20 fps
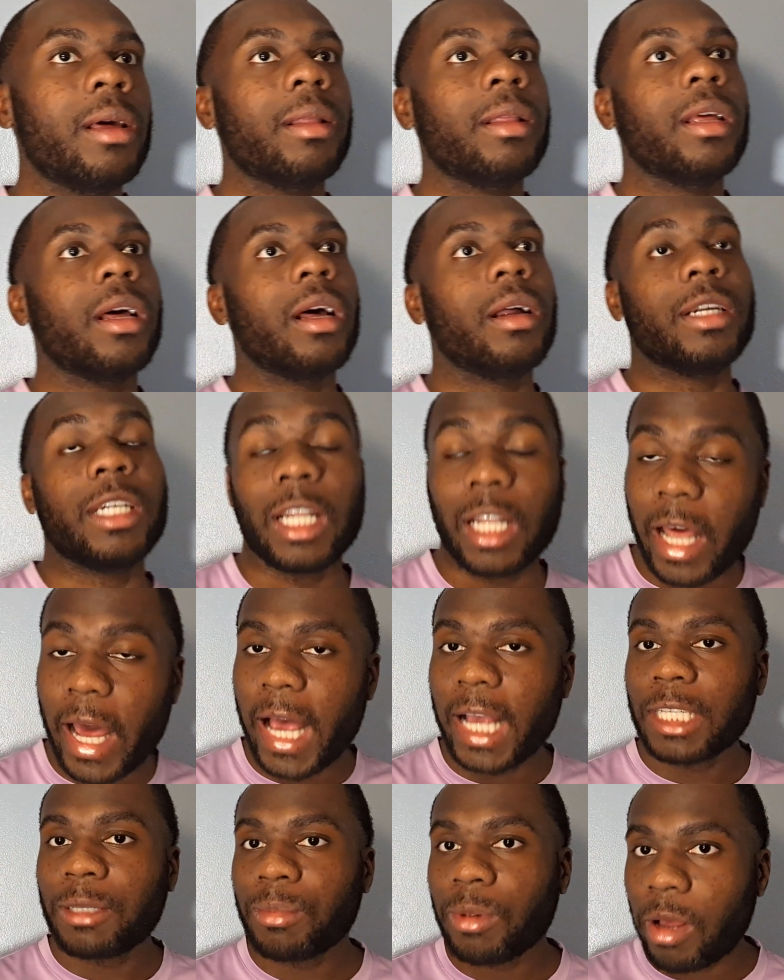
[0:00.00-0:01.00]
The
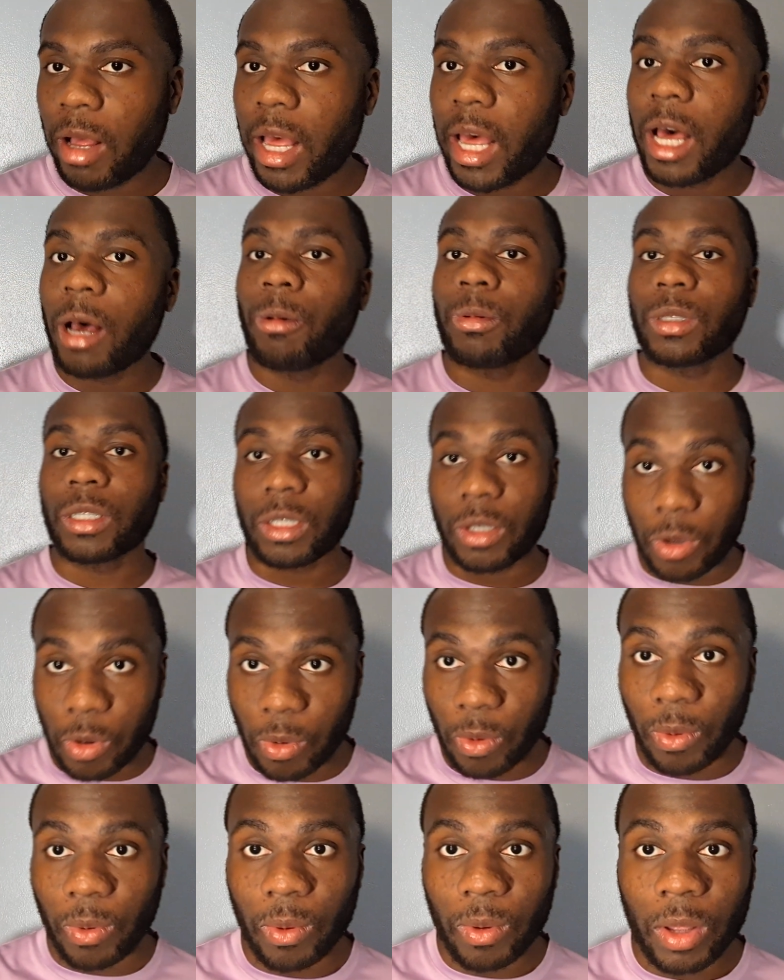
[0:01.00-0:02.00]
last meal I had was
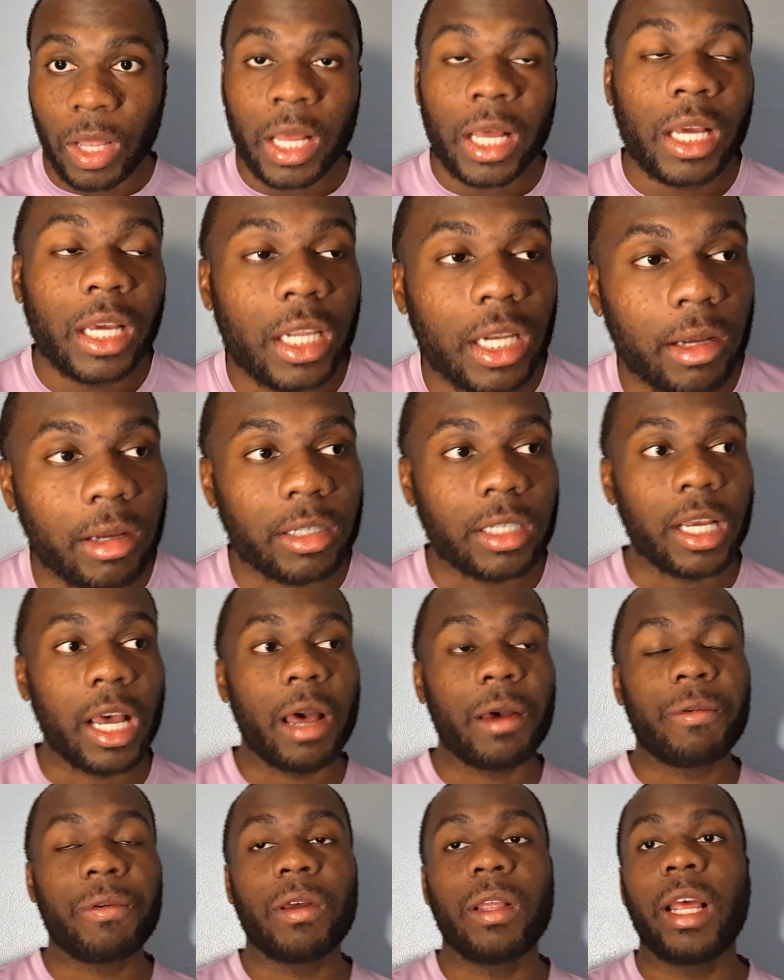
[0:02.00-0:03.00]
cool. You know what I'm saying? I
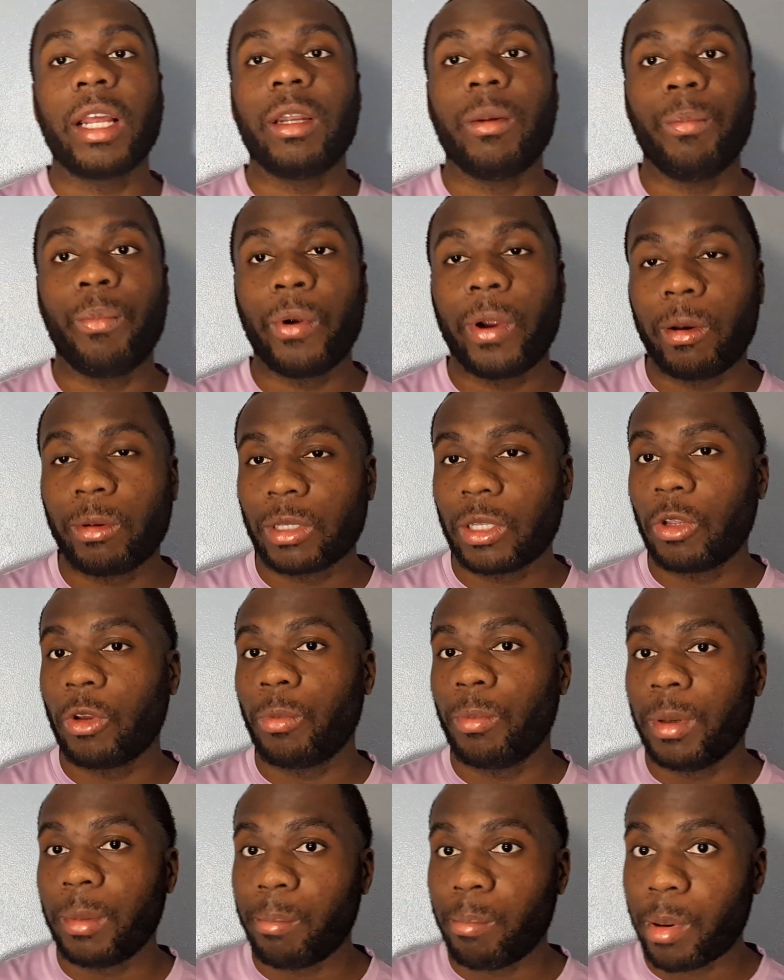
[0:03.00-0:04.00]
felt like the bread was a little
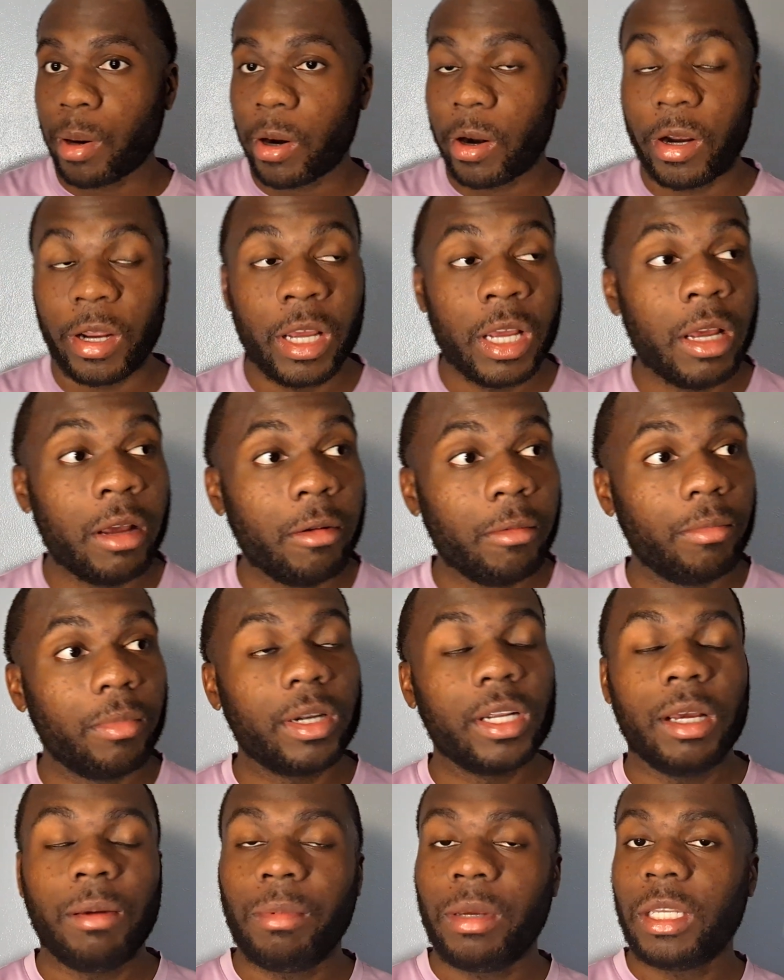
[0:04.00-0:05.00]
bit burnt. But
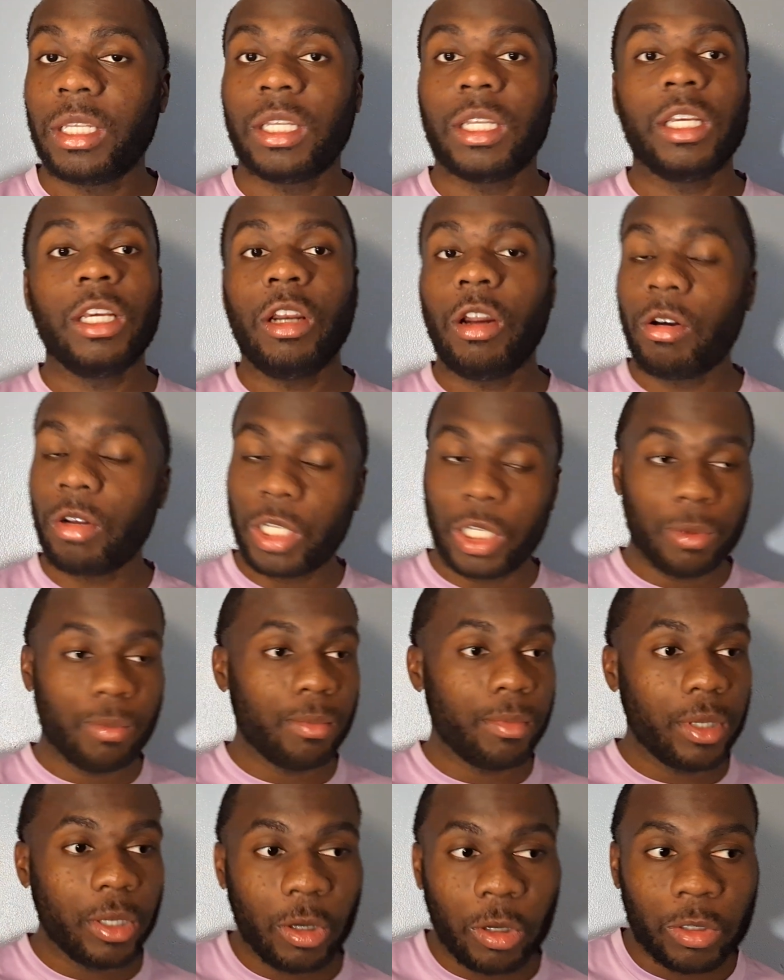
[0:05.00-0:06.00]
I mean, the
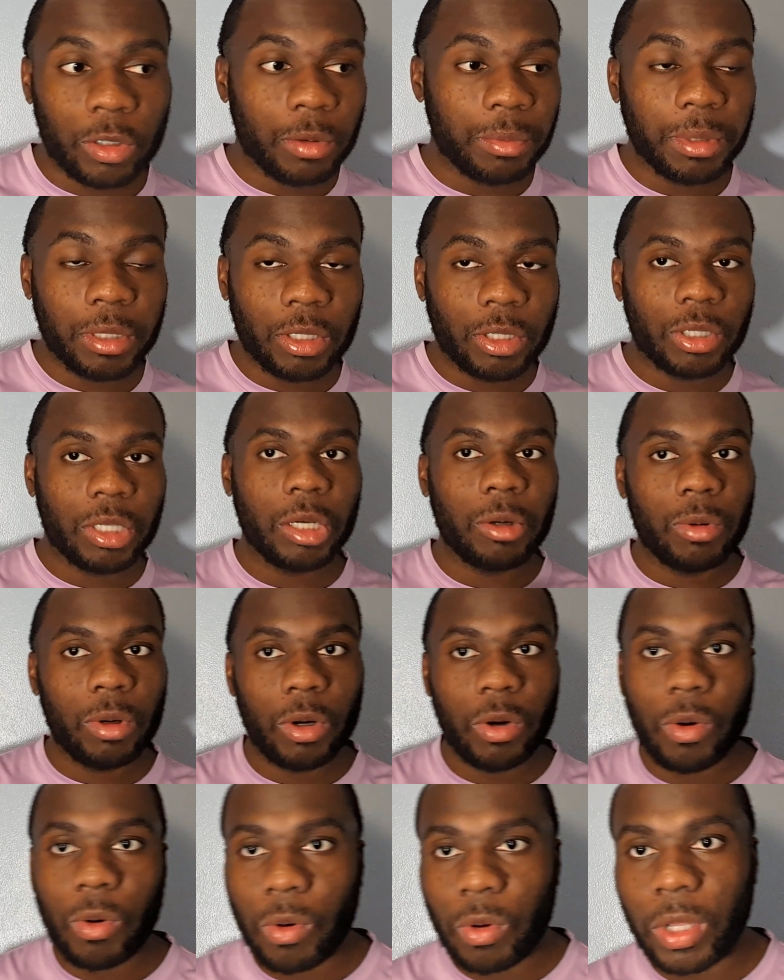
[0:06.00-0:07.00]
meals there were
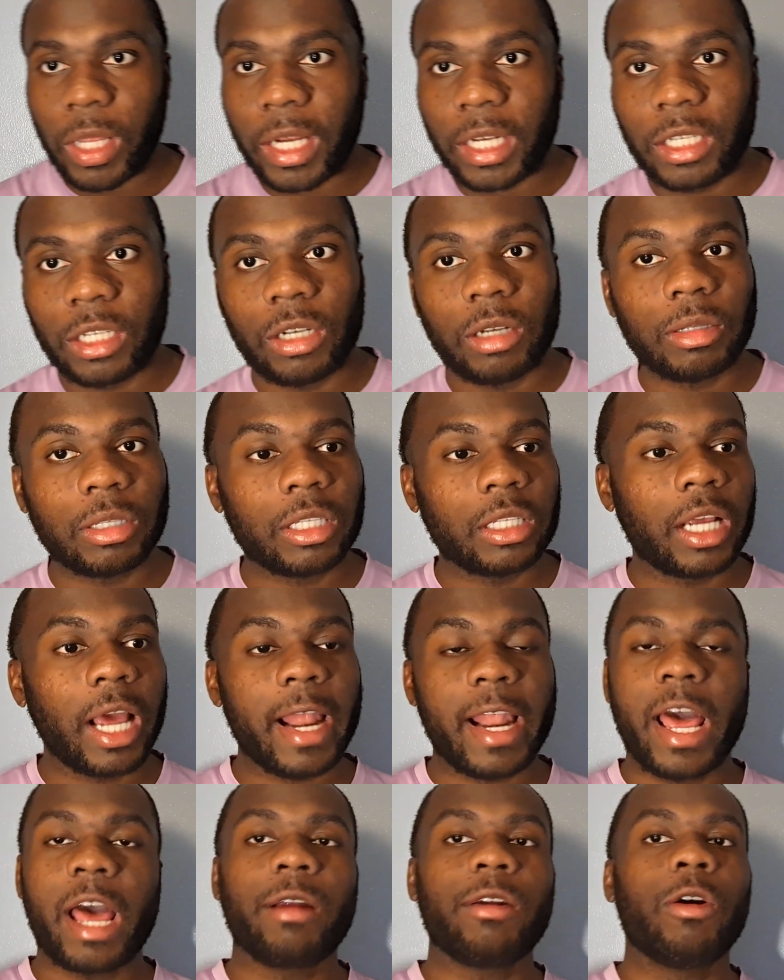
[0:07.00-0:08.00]
cool. Like, you know what I'm saying? I
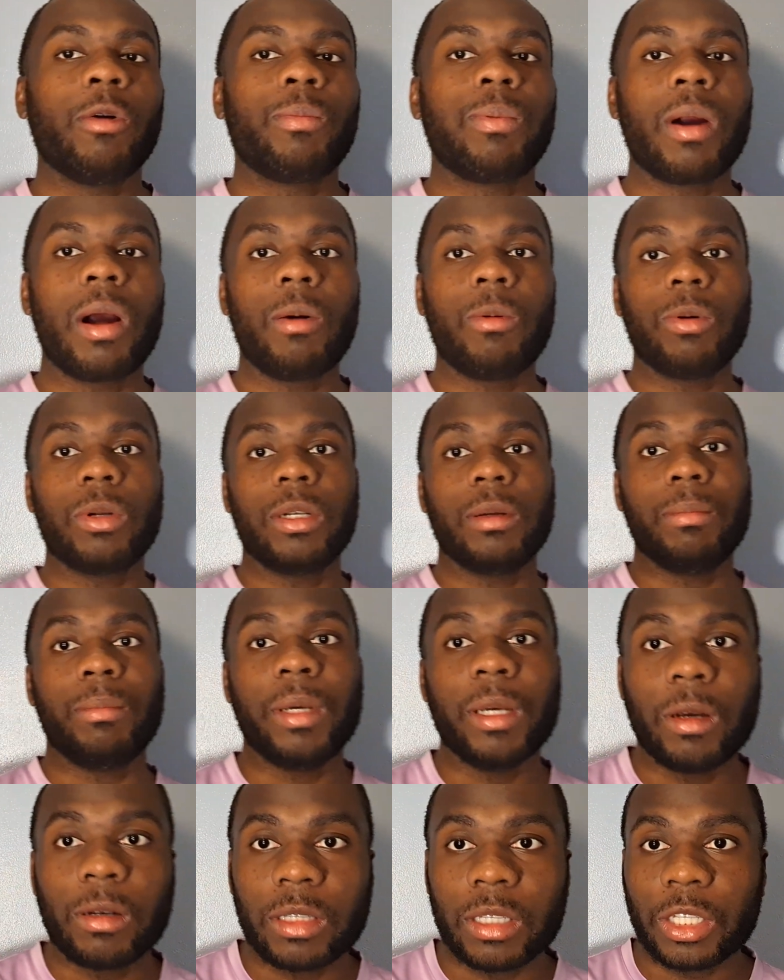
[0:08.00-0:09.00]
didn't have no problem with the
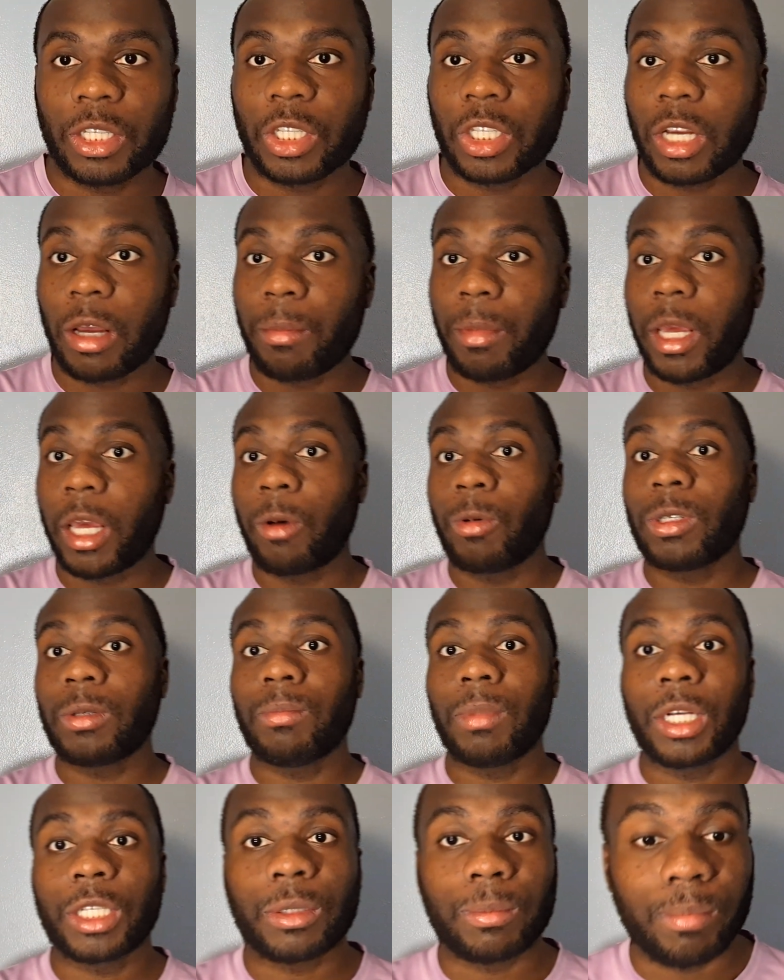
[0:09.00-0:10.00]
meals and shit. I mean, it was
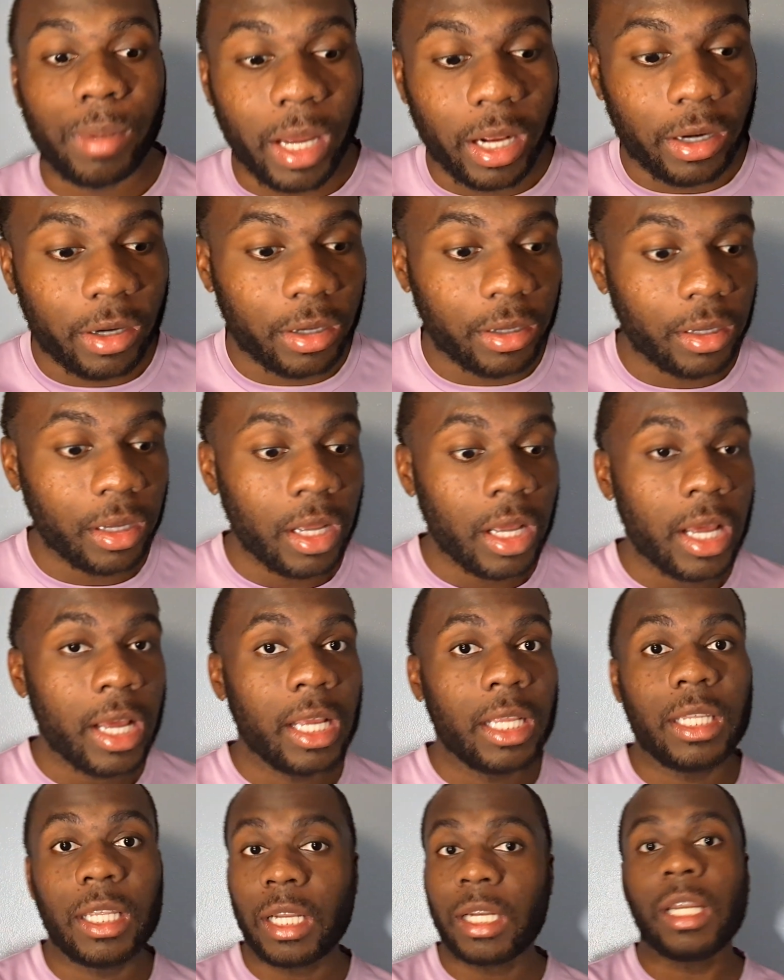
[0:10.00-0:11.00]
much better
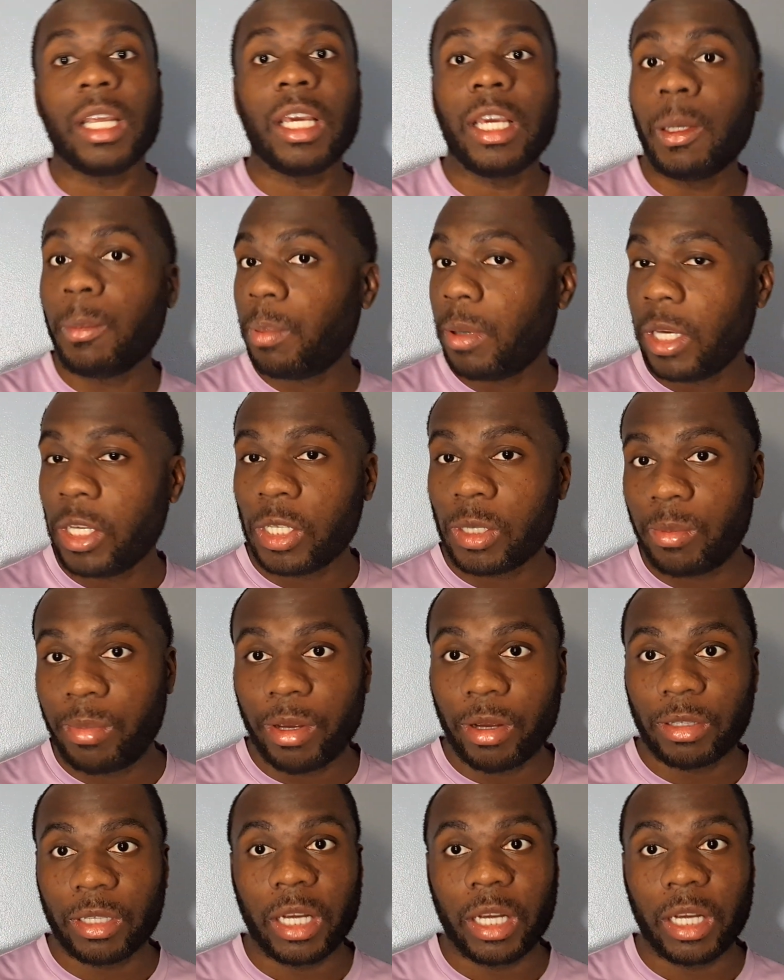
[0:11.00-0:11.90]
than EP's meals.